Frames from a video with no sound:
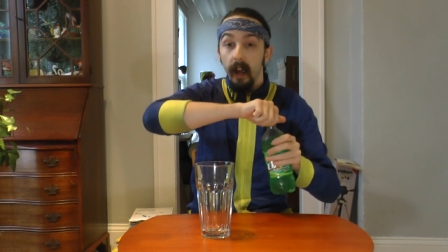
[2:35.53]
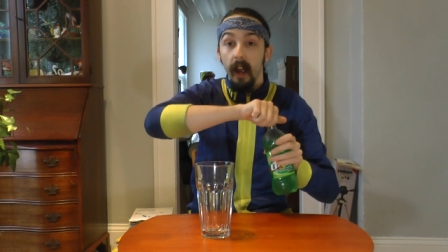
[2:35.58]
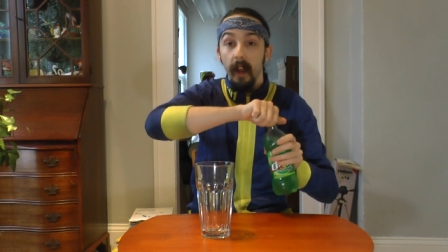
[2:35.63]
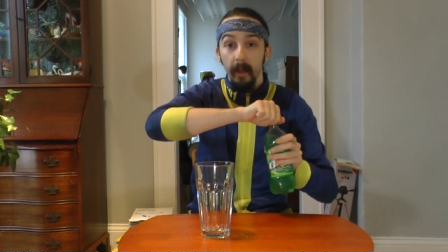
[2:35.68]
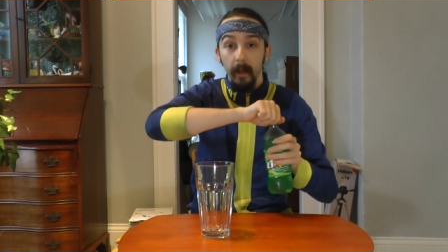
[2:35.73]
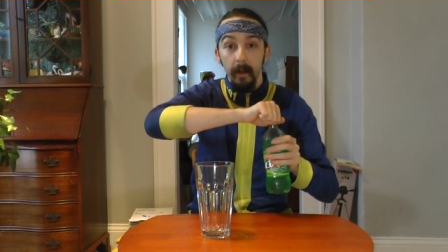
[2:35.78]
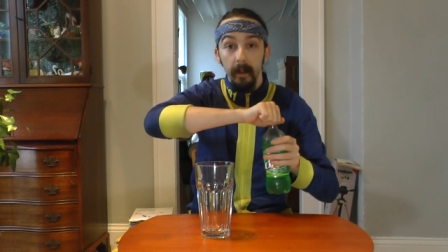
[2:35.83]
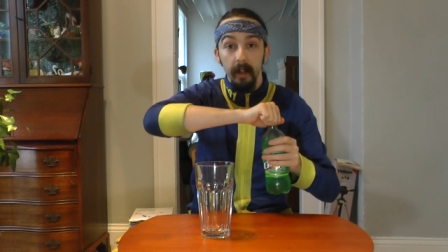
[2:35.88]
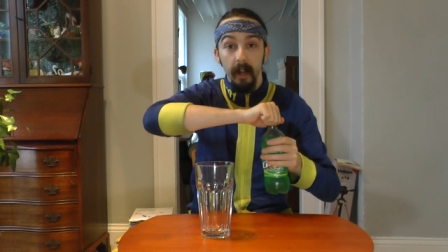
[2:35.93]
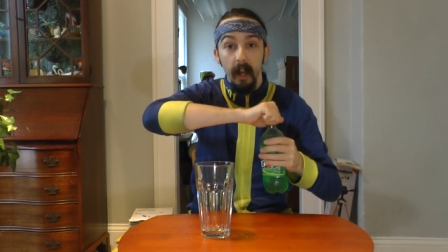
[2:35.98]

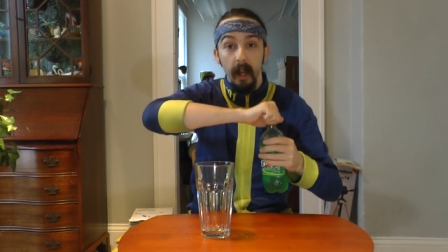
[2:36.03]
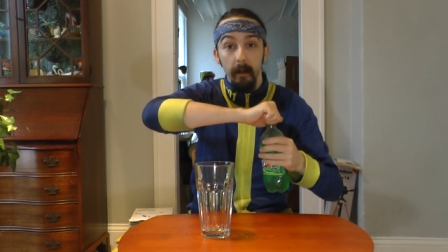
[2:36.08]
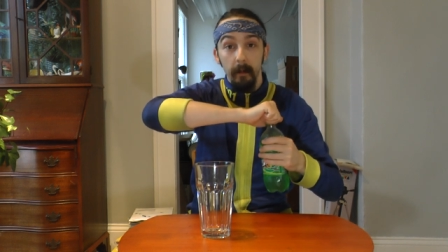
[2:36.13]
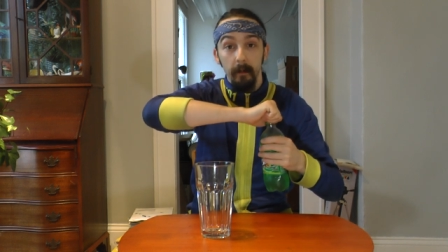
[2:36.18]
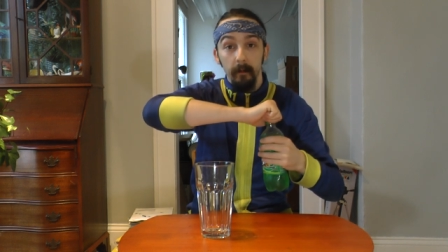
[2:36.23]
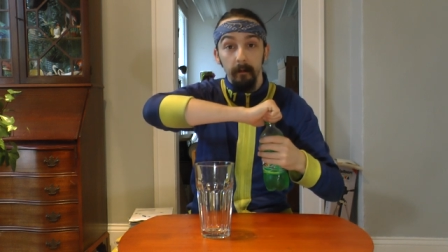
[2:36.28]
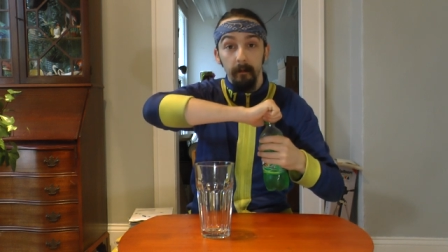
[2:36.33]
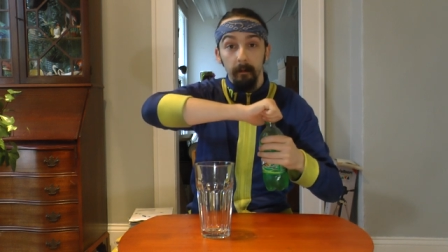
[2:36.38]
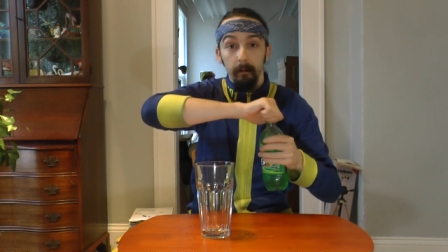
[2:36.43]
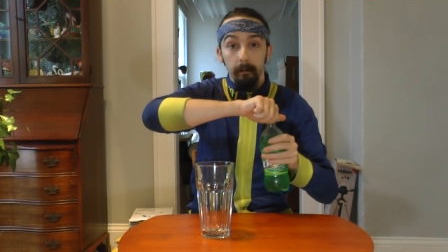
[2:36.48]
at the time
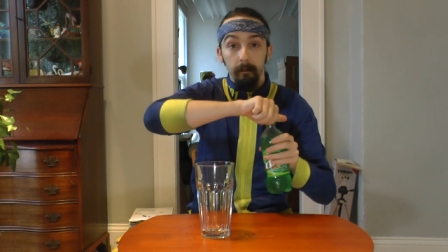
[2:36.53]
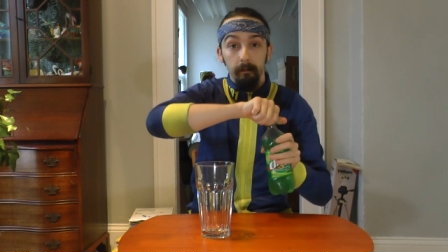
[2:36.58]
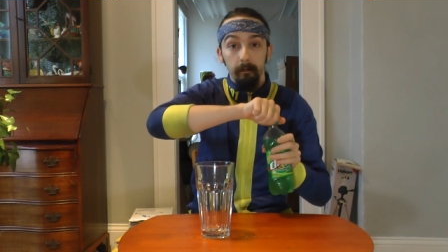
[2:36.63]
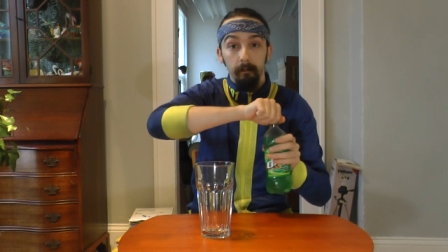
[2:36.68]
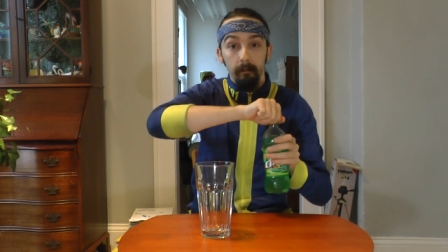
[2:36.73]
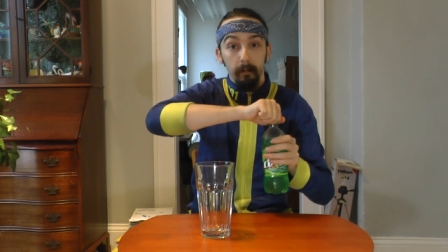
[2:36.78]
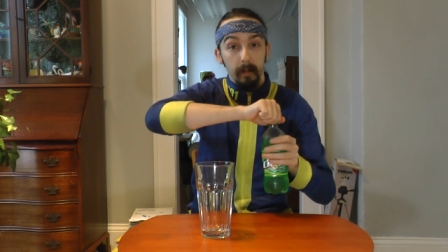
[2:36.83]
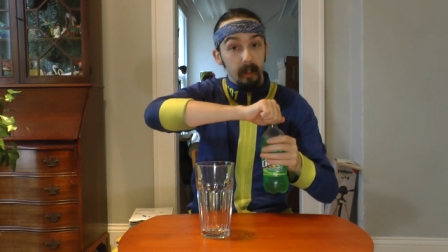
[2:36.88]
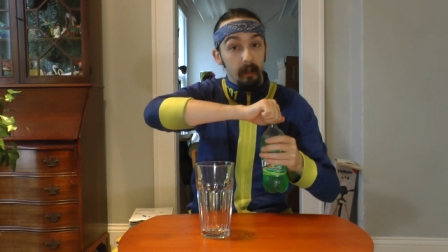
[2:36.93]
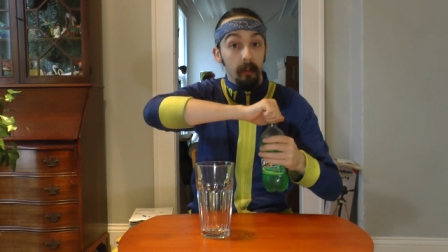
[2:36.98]

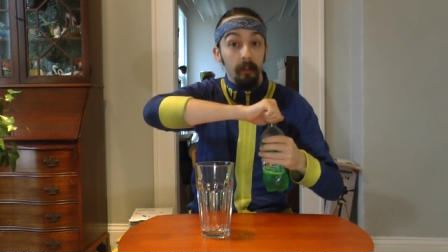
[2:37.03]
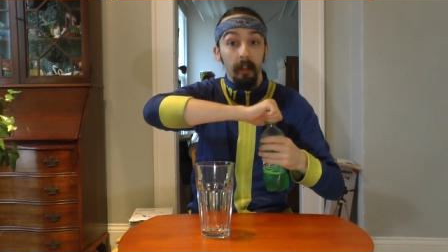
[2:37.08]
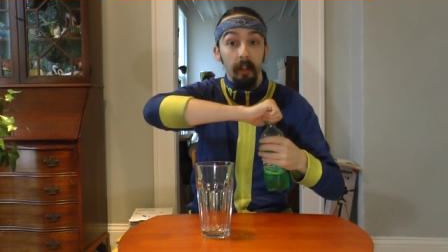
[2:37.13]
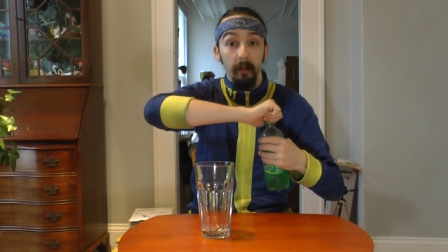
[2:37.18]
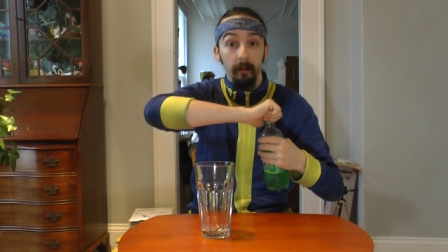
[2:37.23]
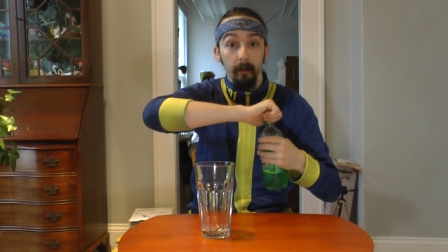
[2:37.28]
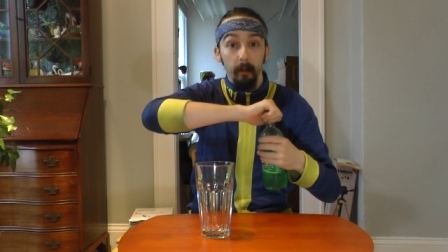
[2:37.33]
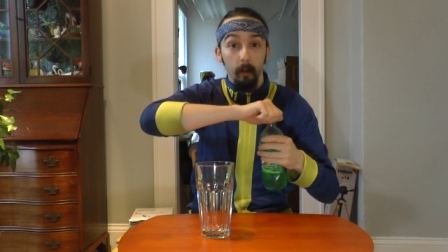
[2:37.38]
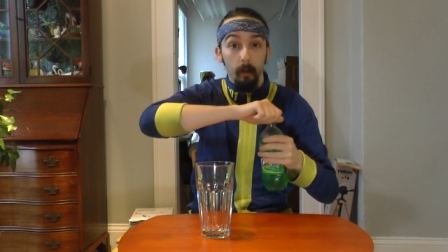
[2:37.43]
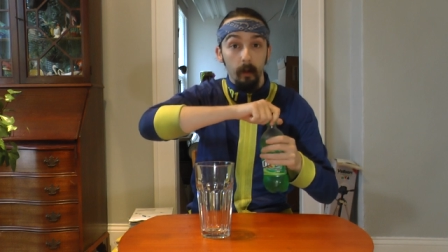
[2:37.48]
of me
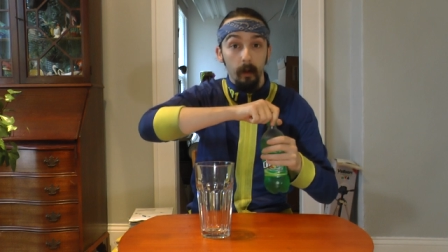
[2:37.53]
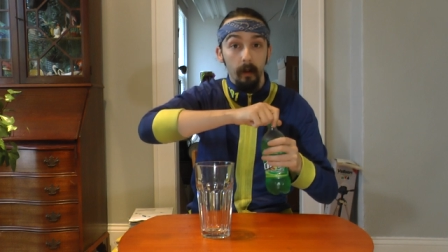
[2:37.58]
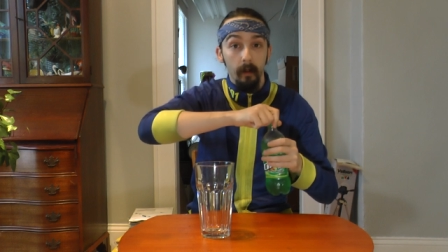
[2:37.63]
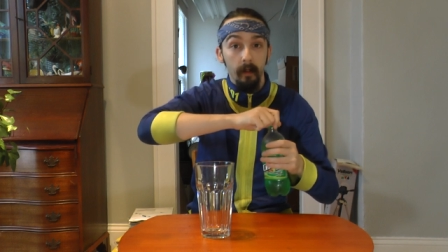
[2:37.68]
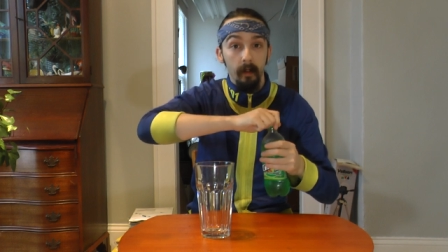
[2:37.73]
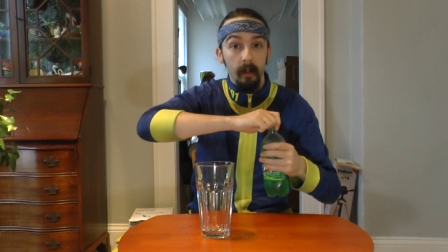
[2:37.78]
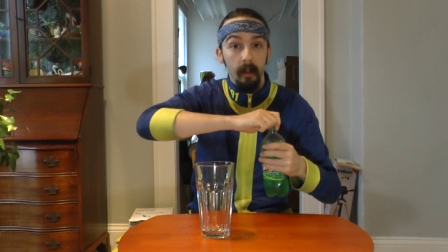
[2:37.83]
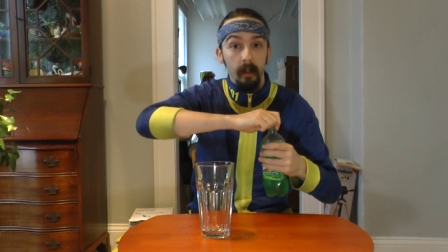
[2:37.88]
looking for one.